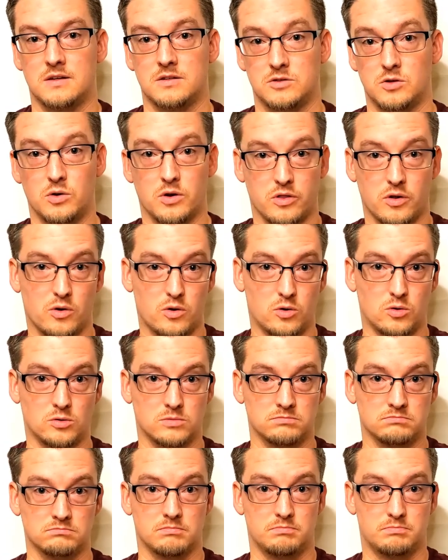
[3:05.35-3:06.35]
due to the
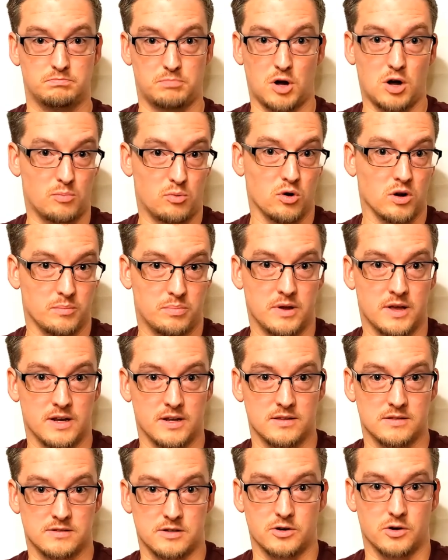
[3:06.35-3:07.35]
whole ballpoint pen
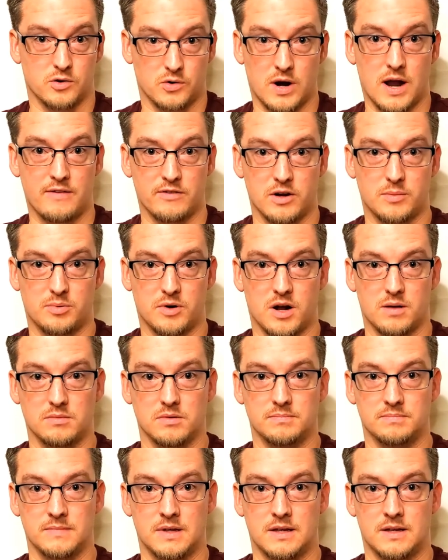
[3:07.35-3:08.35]
and zero gravity
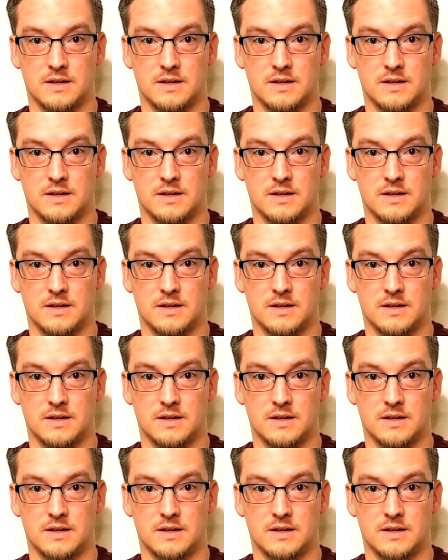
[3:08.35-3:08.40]
problem.